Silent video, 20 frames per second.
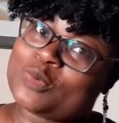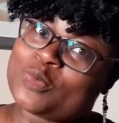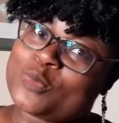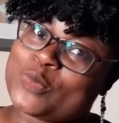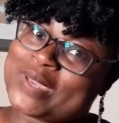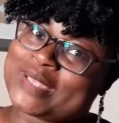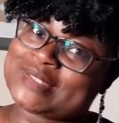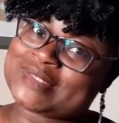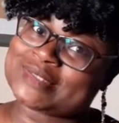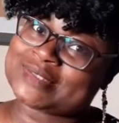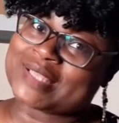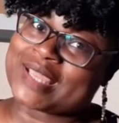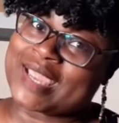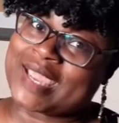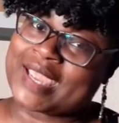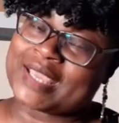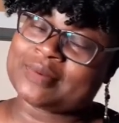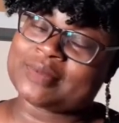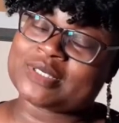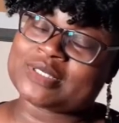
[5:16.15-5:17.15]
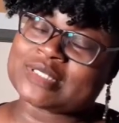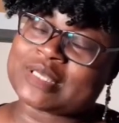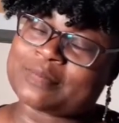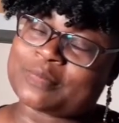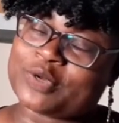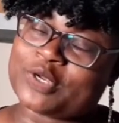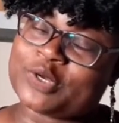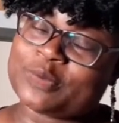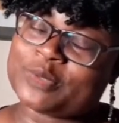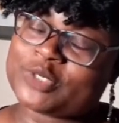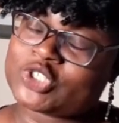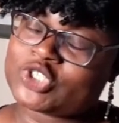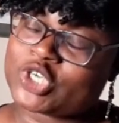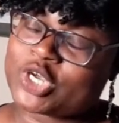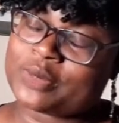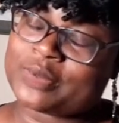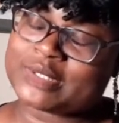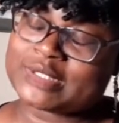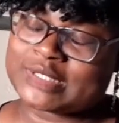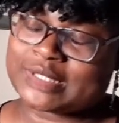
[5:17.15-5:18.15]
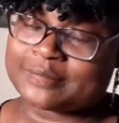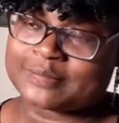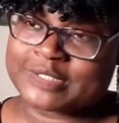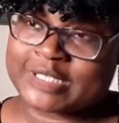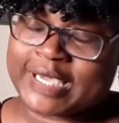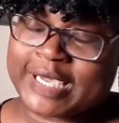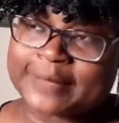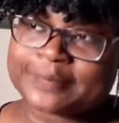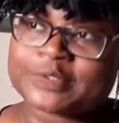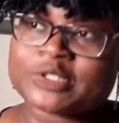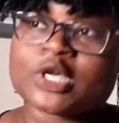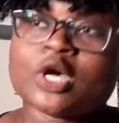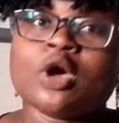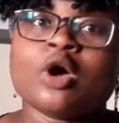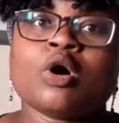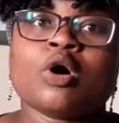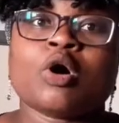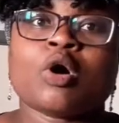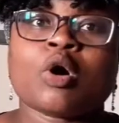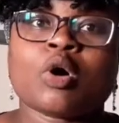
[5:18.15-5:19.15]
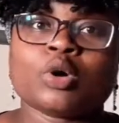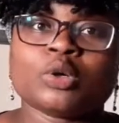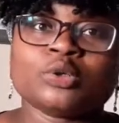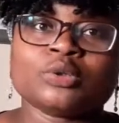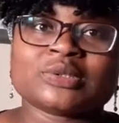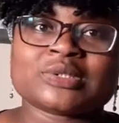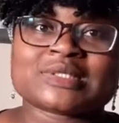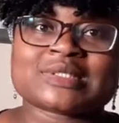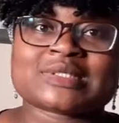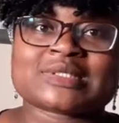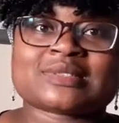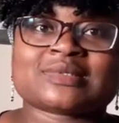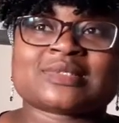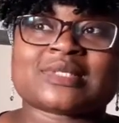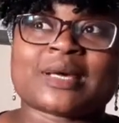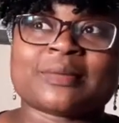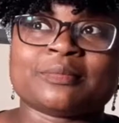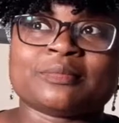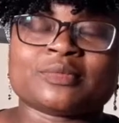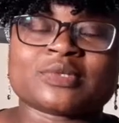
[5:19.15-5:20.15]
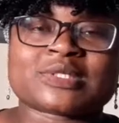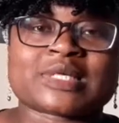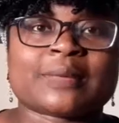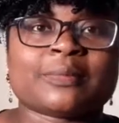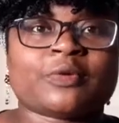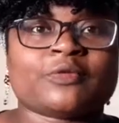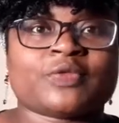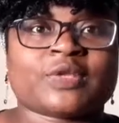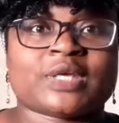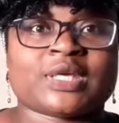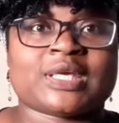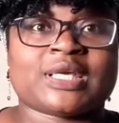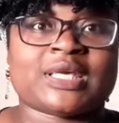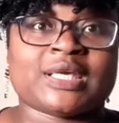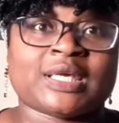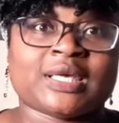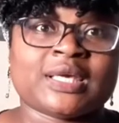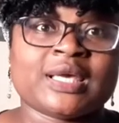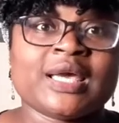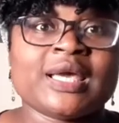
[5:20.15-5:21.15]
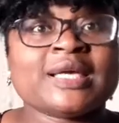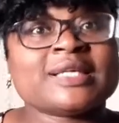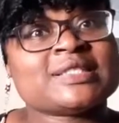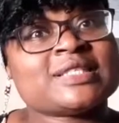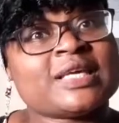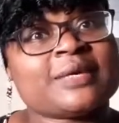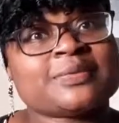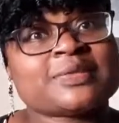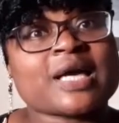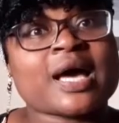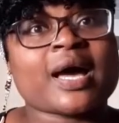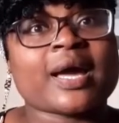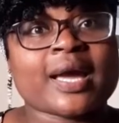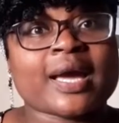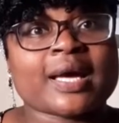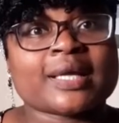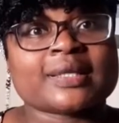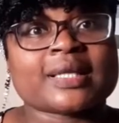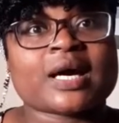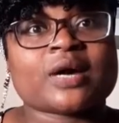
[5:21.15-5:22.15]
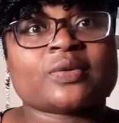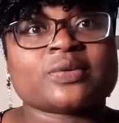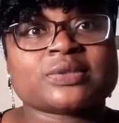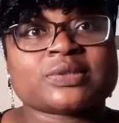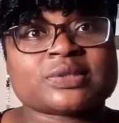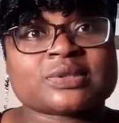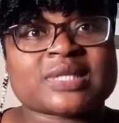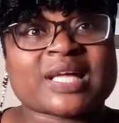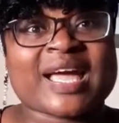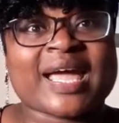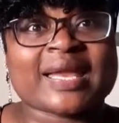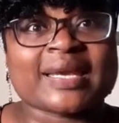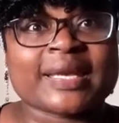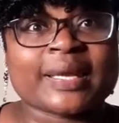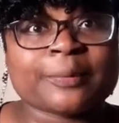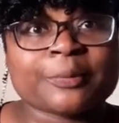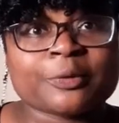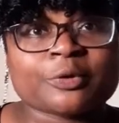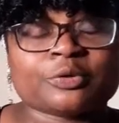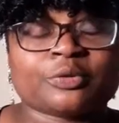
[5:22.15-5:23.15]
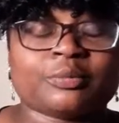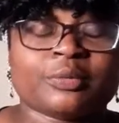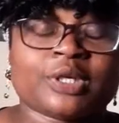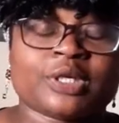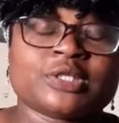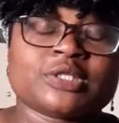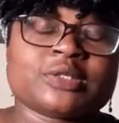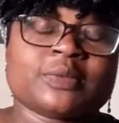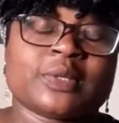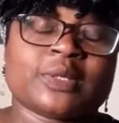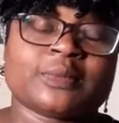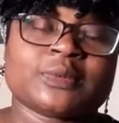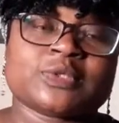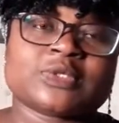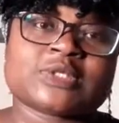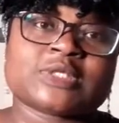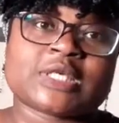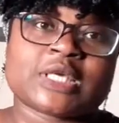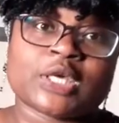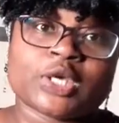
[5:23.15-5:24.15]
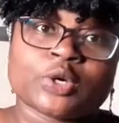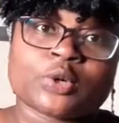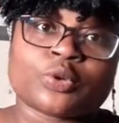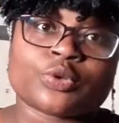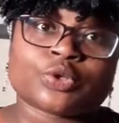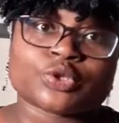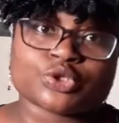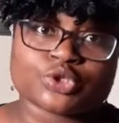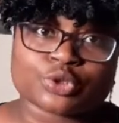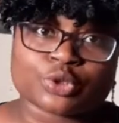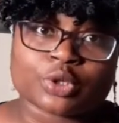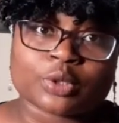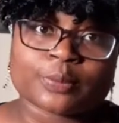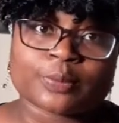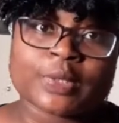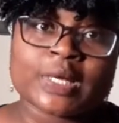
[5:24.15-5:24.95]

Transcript: Wait till the end, because I'm going to be sharing some tips on some of the key tips I had that enabled me to be able to secure the job.